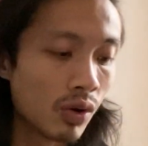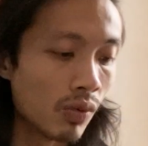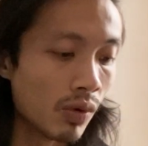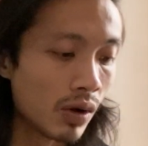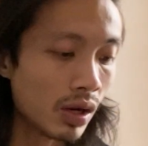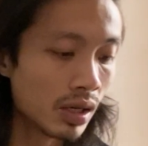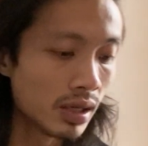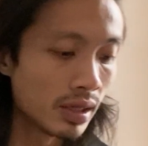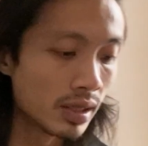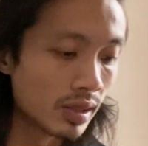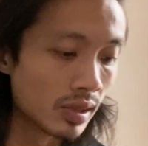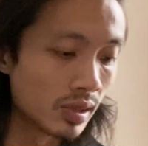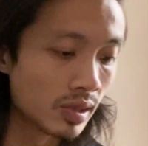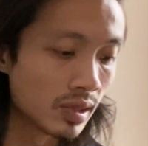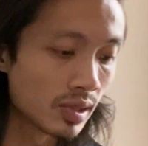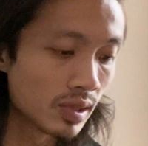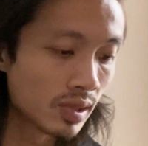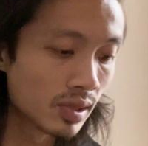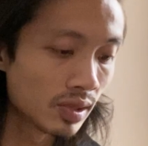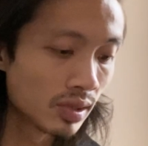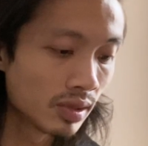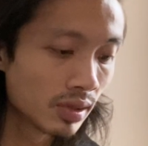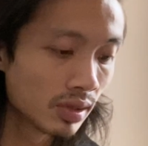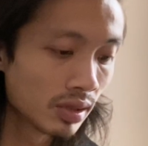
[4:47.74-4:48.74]
of
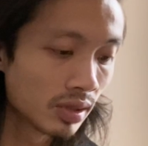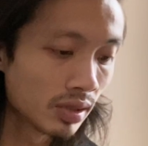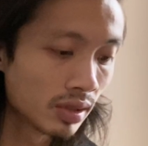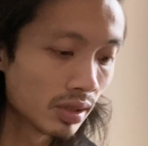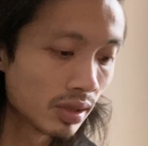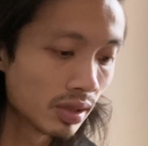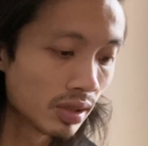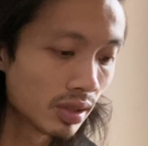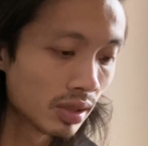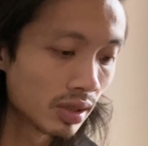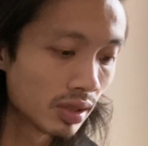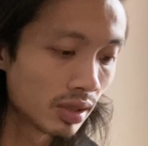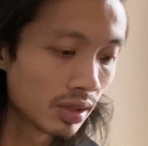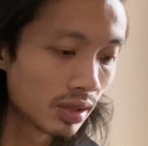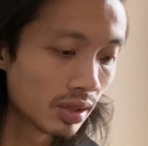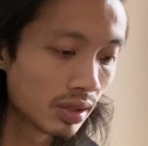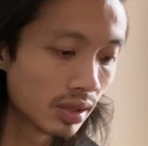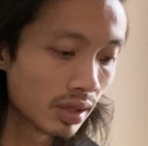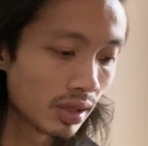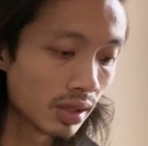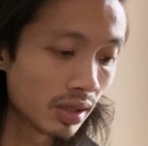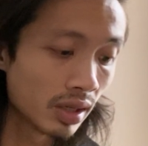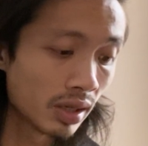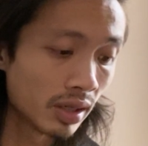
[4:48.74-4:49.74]
Wands.
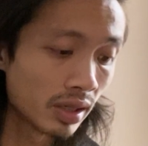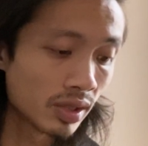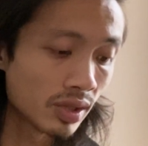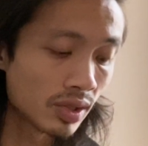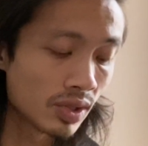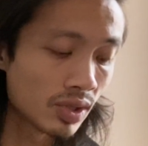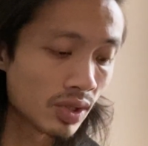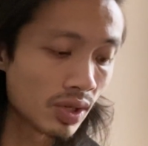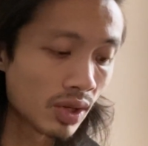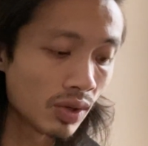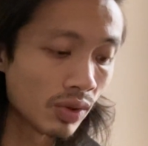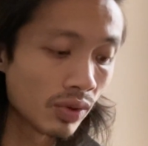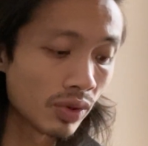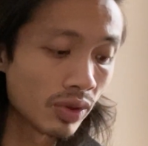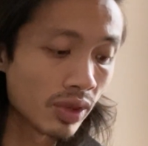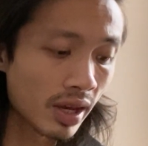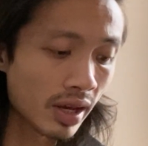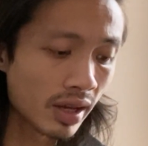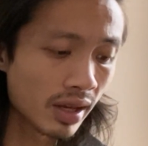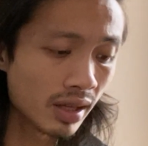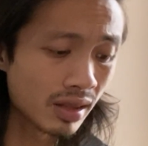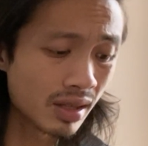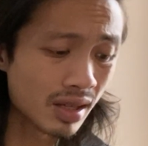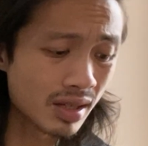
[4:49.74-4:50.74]
So
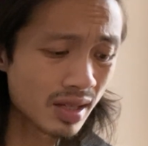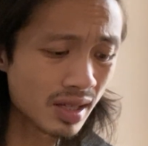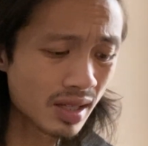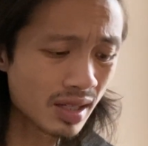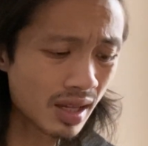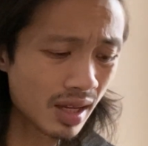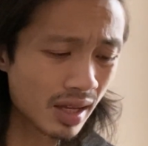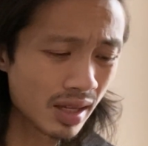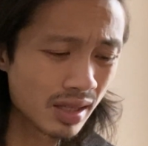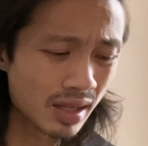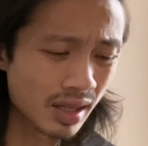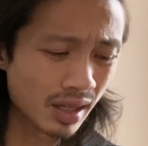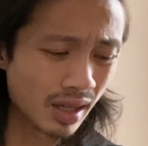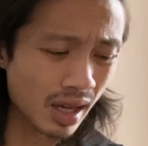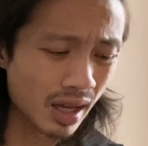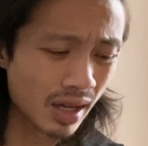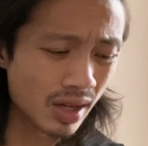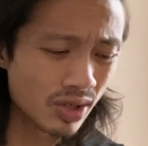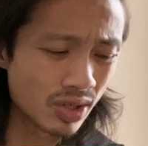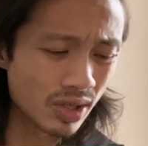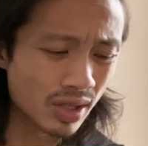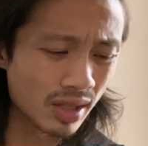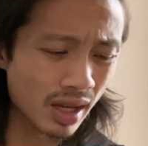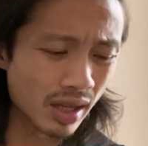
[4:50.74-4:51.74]
that this is an
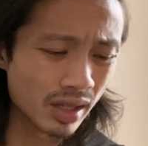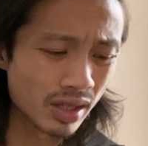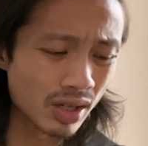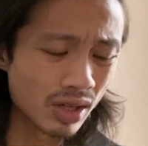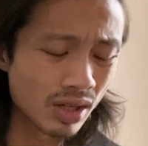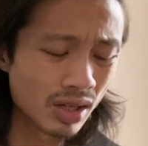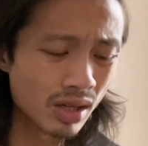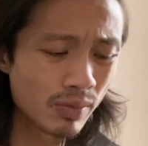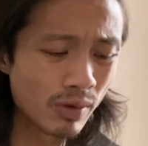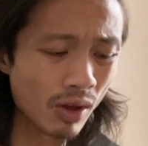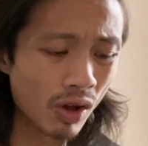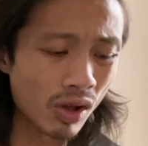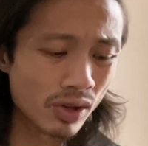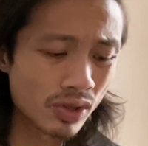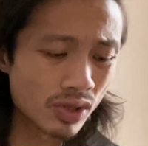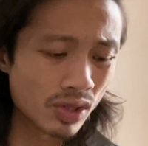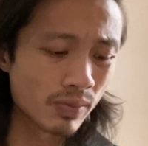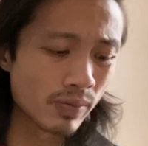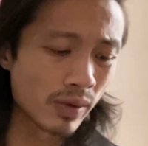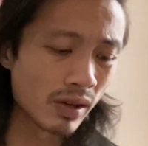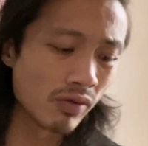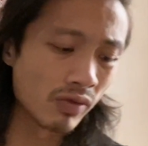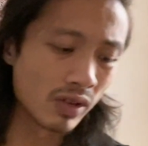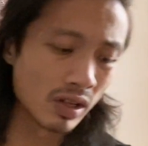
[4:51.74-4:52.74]
indication that you could also
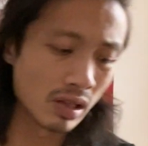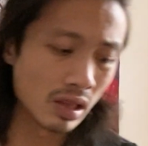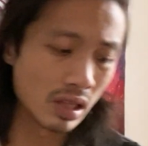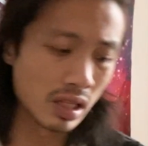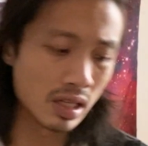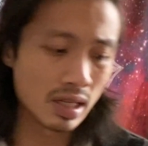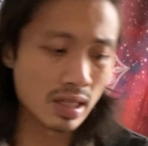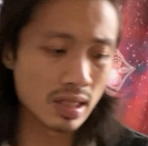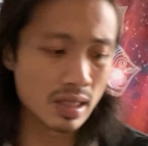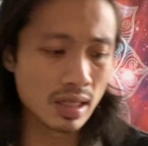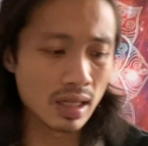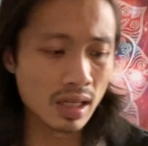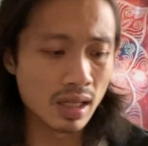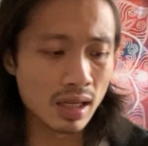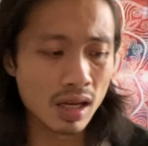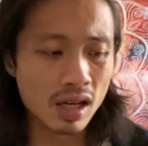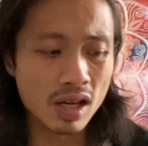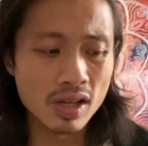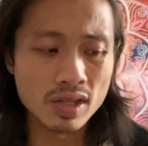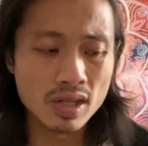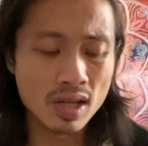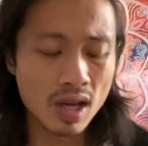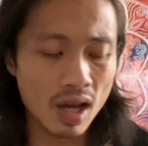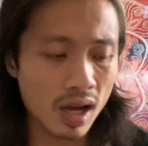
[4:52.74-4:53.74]
be releasing a
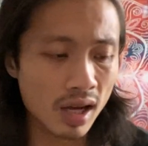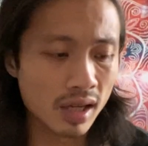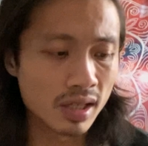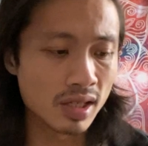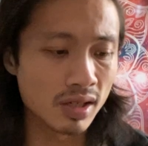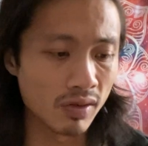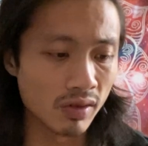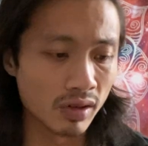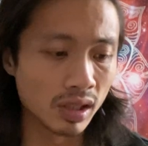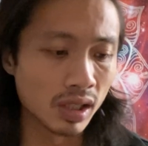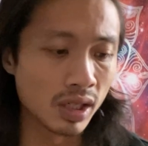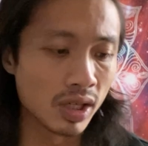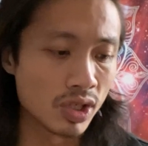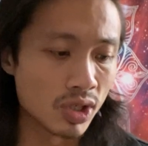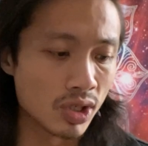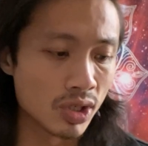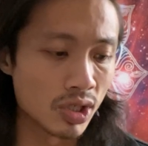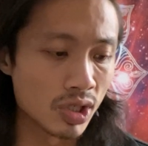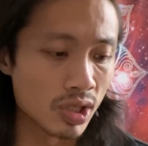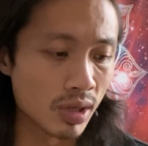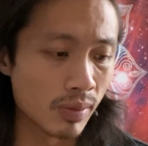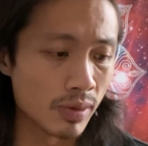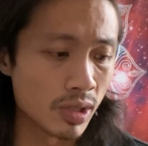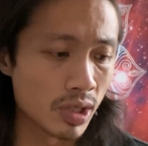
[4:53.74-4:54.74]
toxic
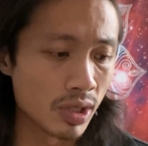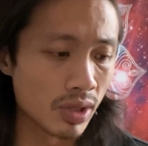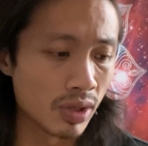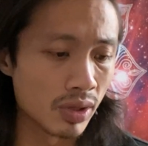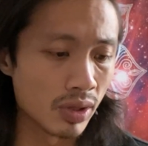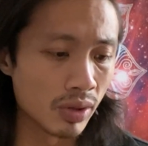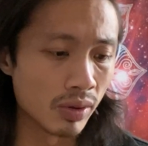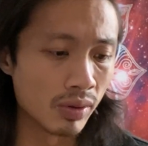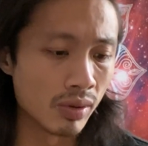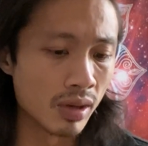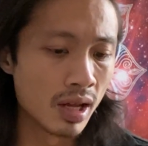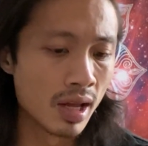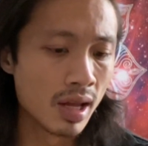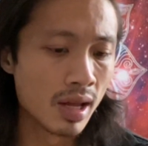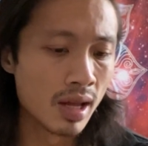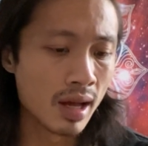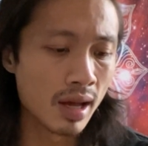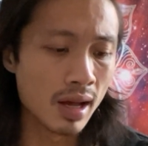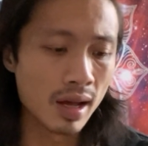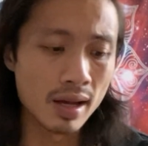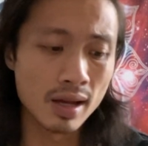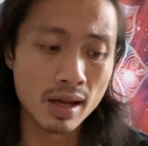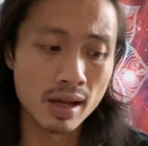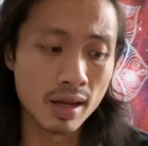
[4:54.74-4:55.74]
relationship too.
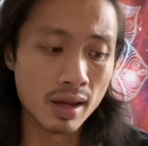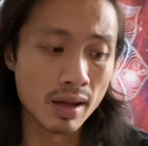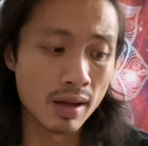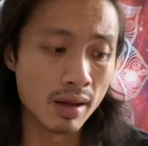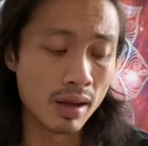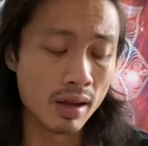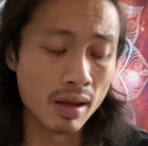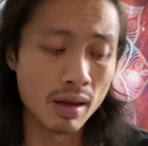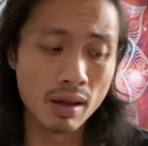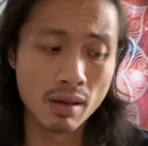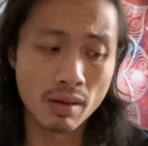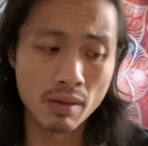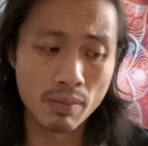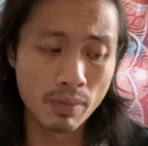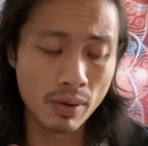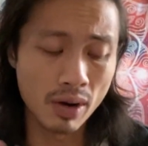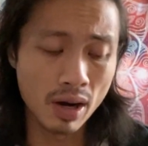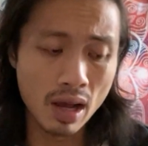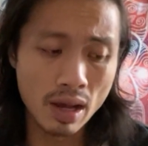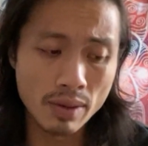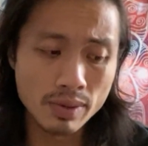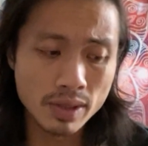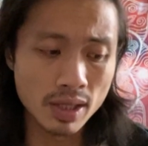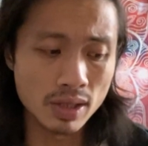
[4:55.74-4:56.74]
Uh, uh, uh, uh,
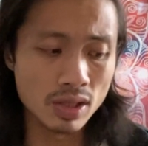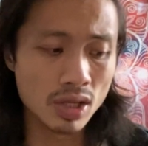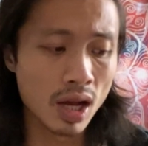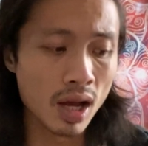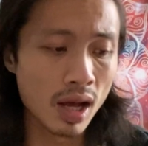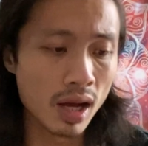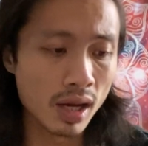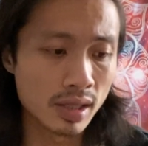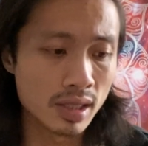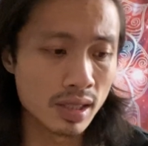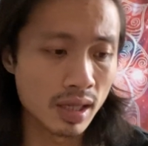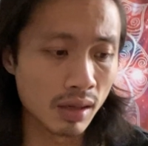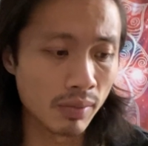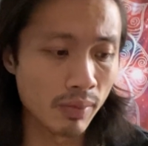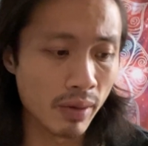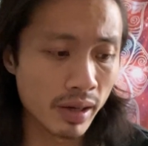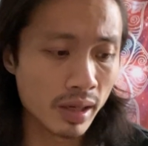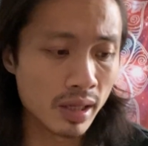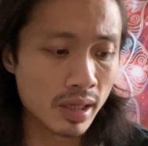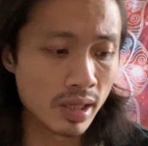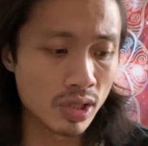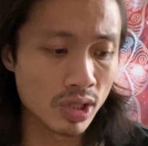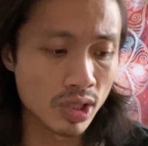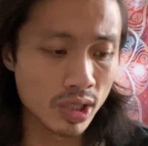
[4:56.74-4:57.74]
perhaps a toxic
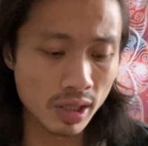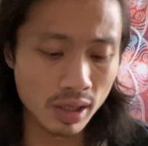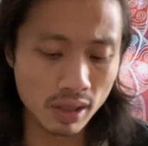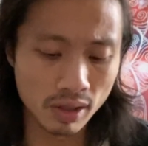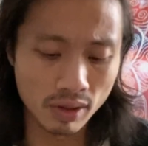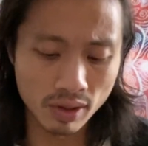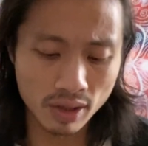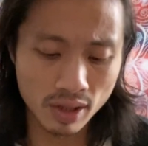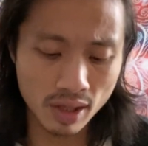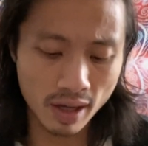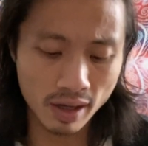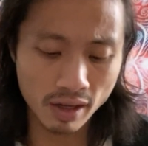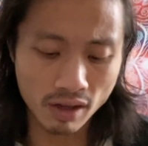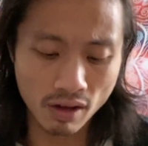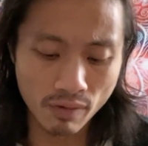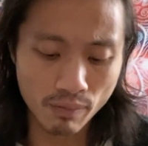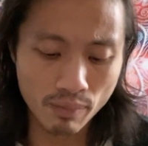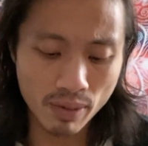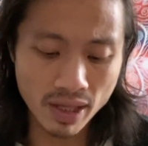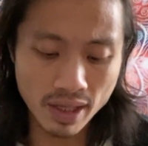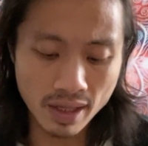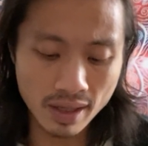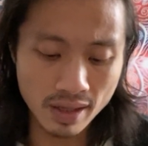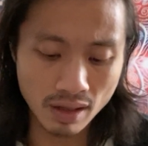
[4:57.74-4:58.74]
marriage here that you've
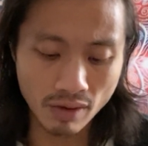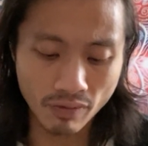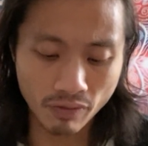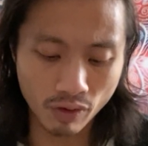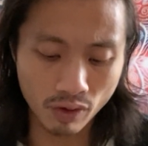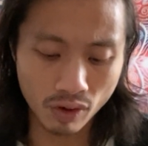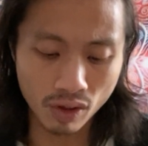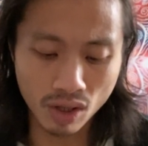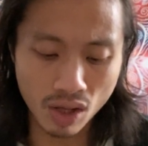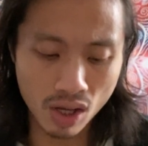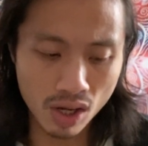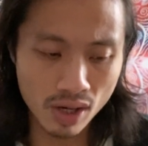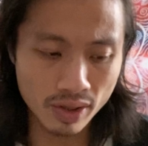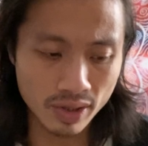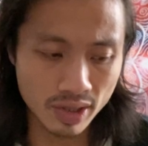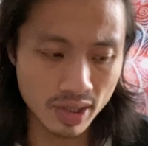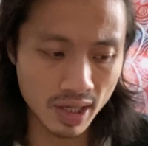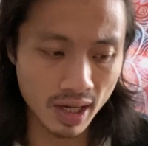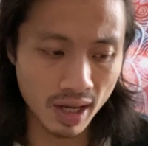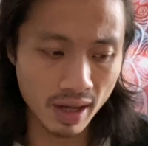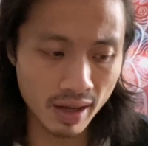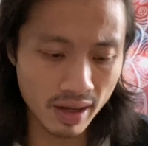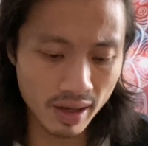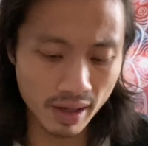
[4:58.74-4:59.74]
been in for a long
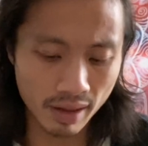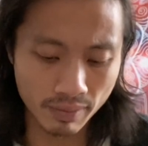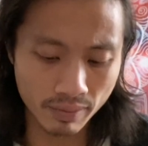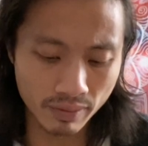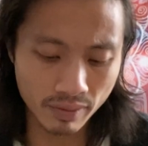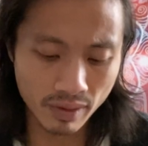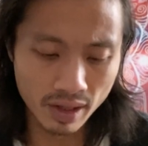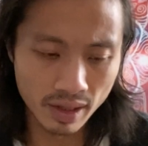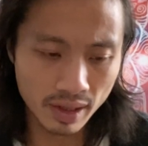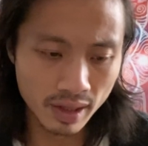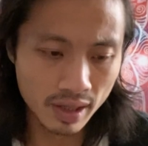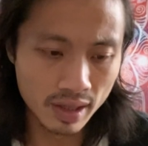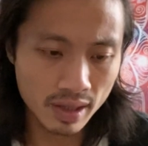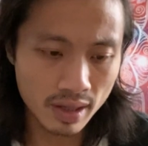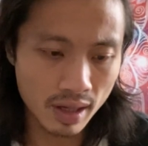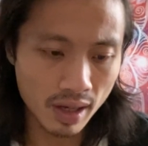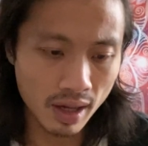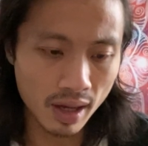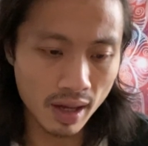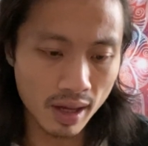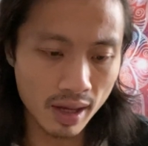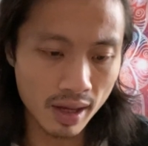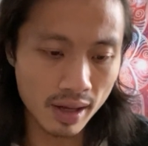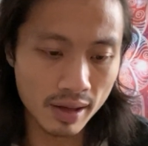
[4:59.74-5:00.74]
time.
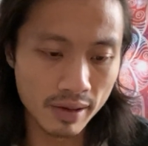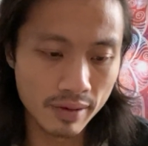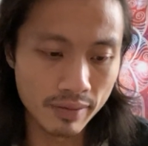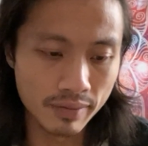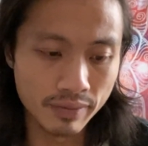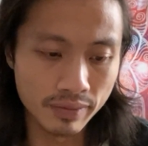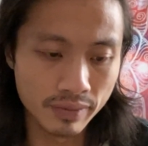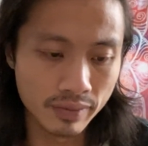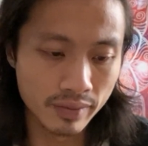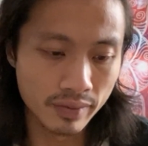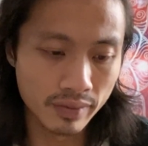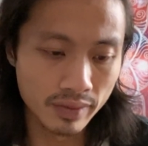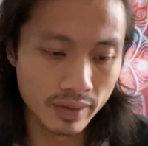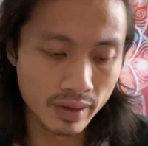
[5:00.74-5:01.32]
Um,